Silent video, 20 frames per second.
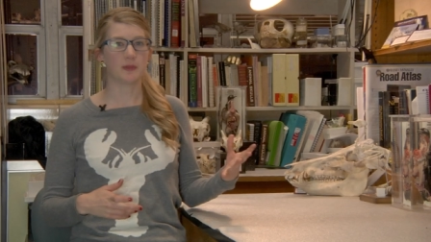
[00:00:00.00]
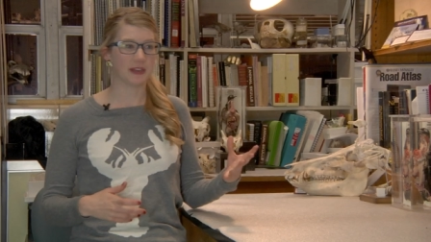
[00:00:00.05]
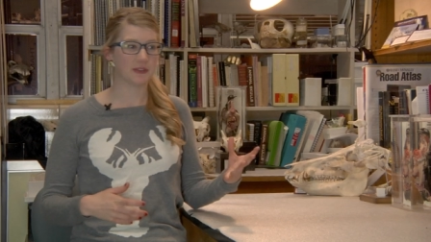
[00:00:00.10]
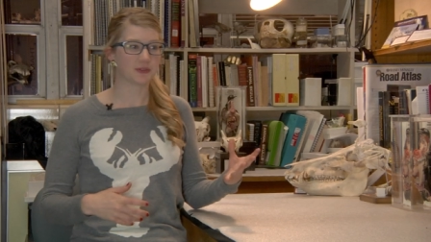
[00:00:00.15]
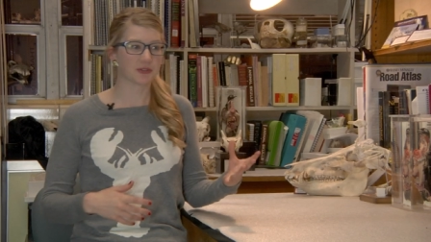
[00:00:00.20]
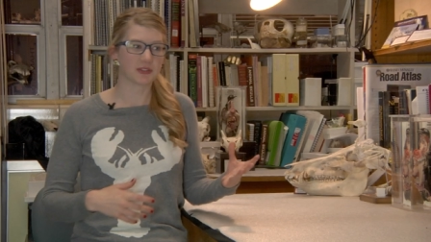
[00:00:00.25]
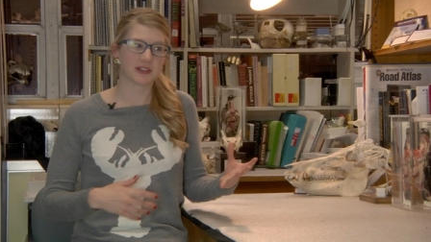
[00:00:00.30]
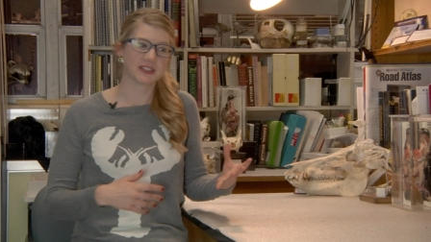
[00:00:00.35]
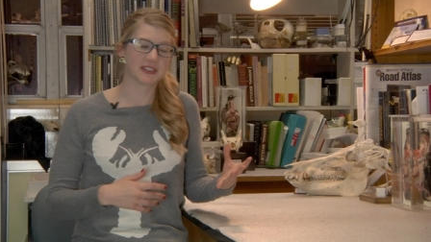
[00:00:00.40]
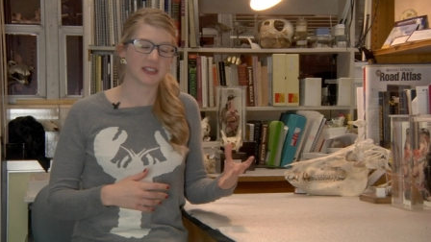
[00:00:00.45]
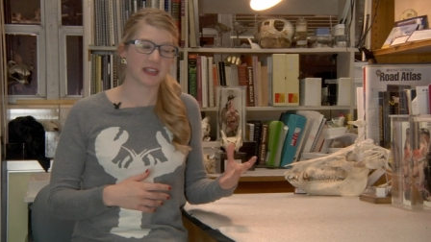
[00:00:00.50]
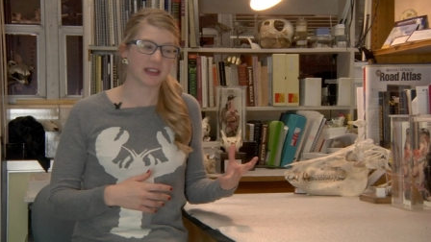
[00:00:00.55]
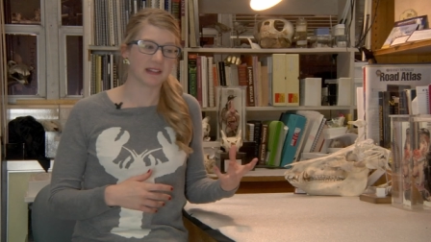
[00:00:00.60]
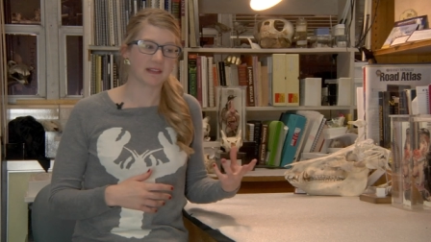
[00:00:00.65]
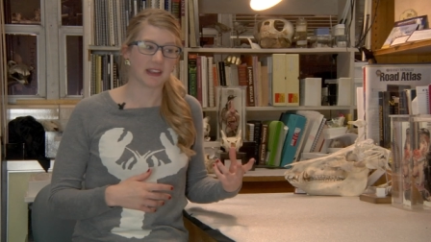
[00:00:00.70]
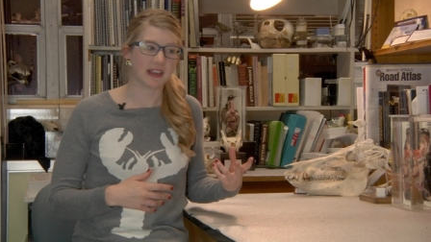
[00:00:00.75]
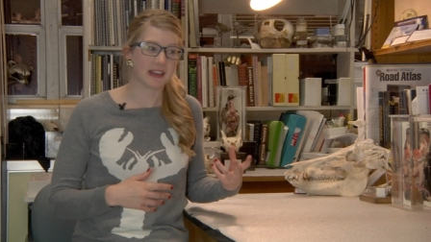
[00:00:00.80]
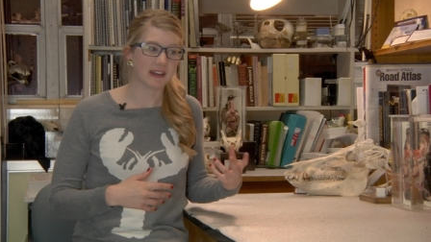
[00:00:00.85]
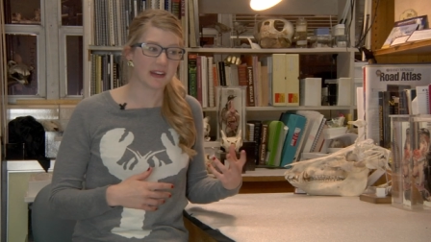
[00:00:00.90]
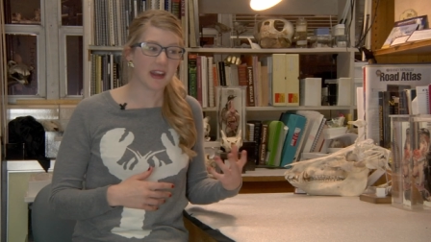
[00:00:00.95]

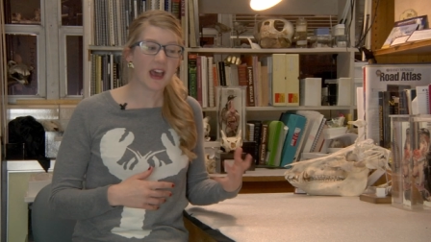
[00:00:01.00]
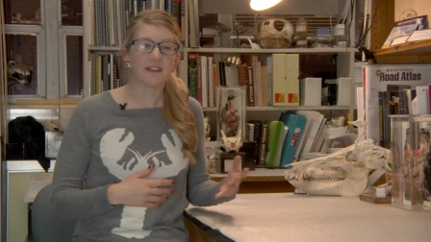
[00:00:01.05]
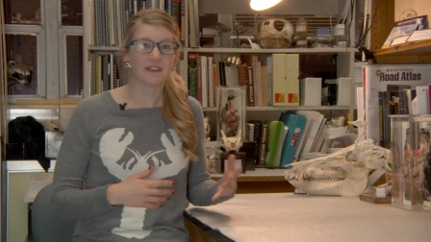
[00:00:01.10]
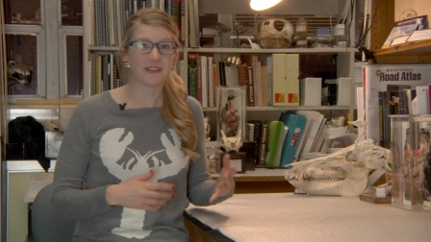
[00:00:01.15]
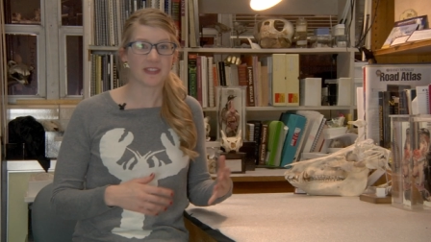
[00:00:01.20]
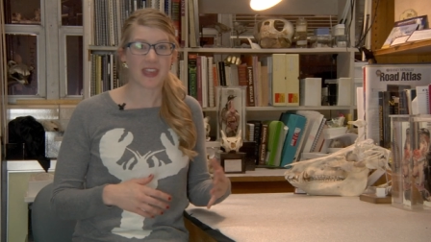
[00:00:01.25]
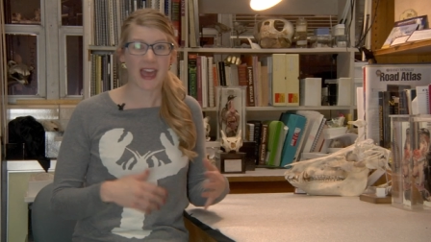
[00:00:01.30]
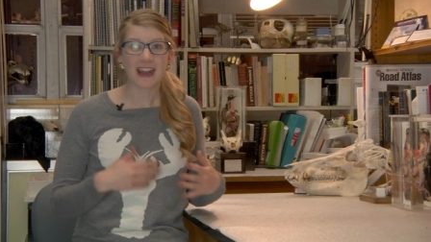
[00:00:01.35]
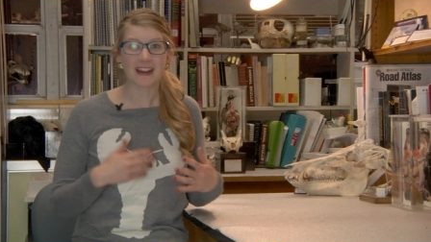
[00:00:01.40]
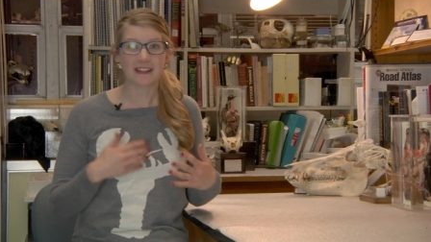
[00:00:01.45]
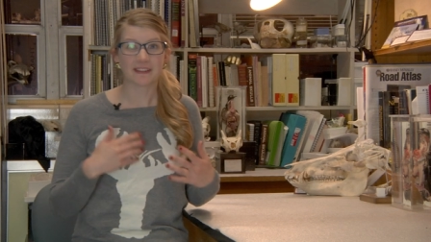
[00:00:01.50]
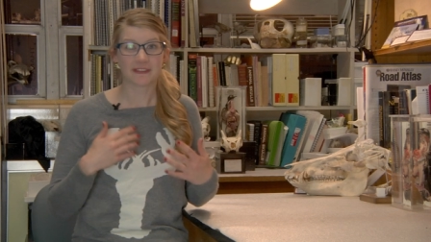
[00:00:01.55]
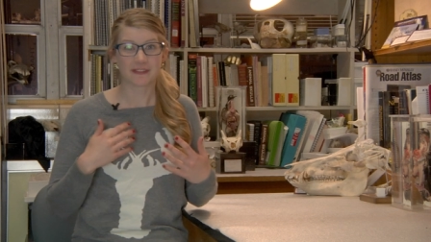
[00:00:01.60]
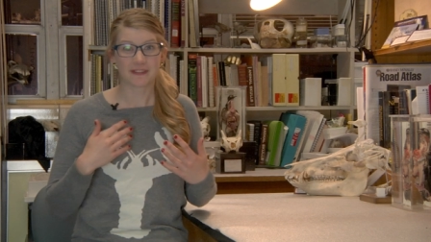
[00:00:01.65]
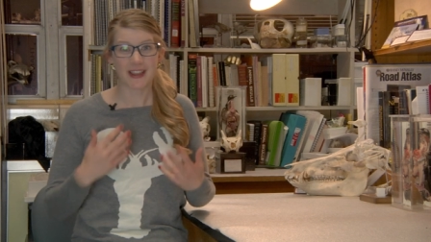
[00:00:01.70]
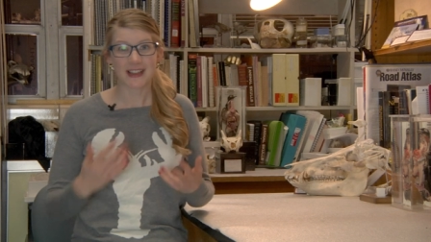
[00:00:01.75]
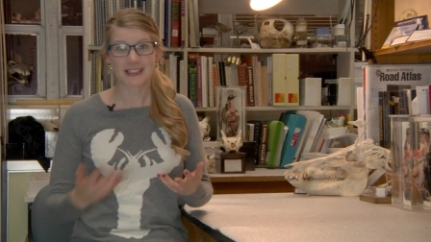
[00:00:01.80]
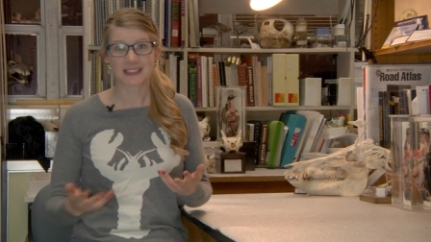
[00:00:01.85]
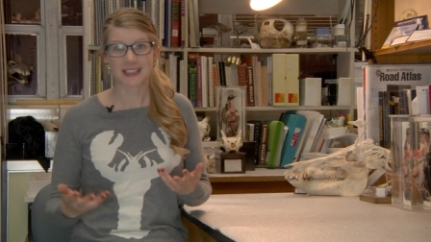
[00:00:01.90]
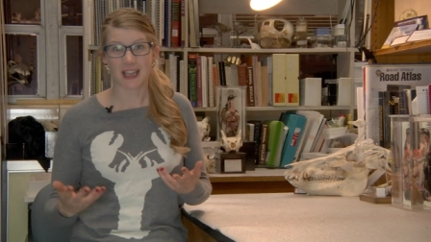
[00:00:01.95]
interestingly enough, that
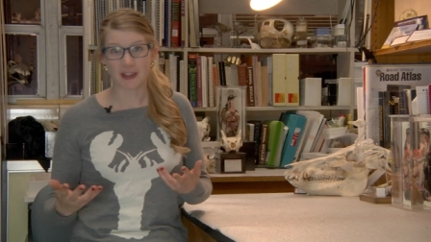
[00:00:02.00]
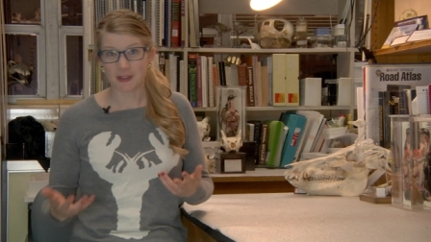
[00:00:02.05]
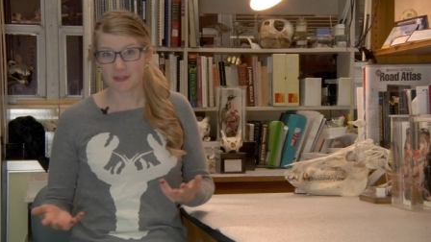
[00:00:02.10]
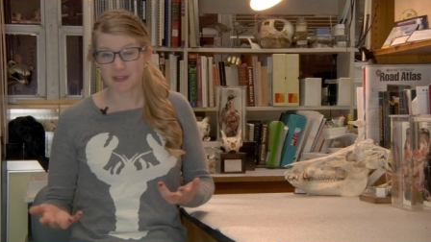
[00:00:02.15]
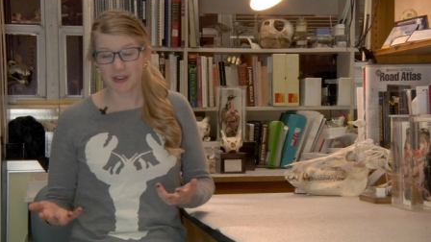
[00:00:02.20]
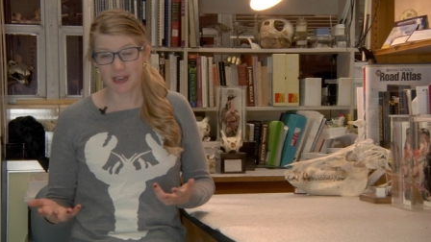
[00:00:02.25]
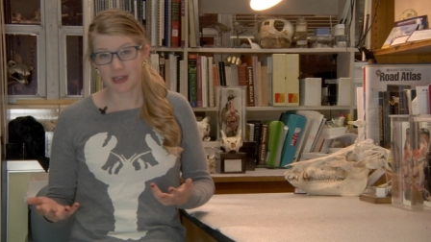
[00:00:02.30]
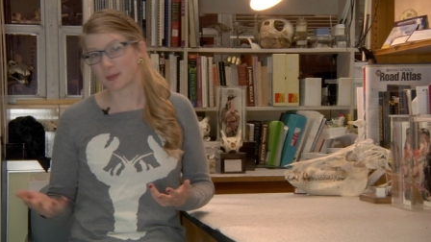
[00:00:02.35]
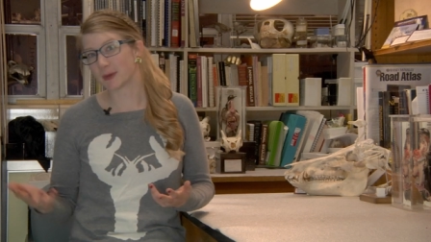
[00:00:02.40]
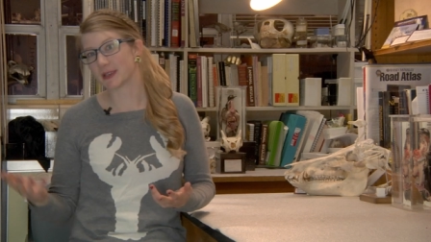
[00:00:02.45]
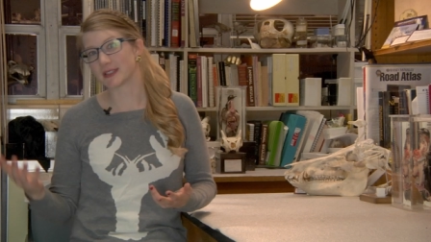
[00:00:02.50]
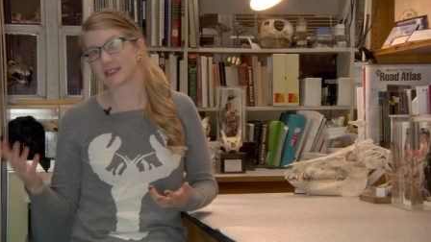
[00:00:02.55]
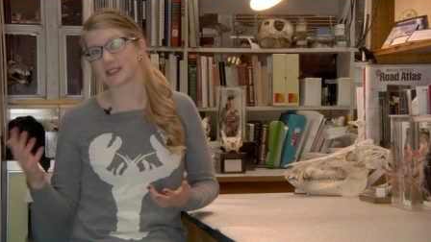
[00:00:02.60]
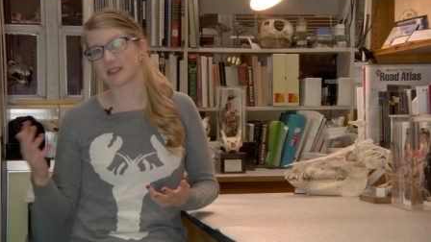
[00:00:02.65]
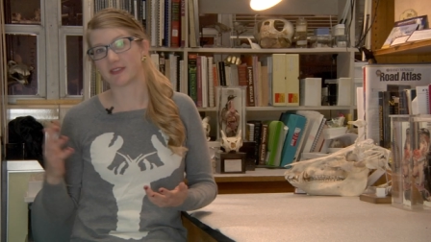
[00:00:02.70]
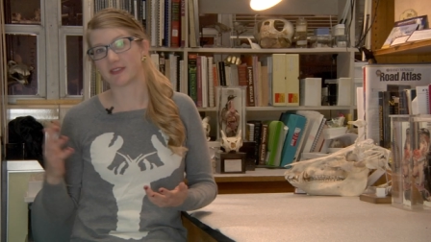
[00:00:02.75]
affects how their fingerprints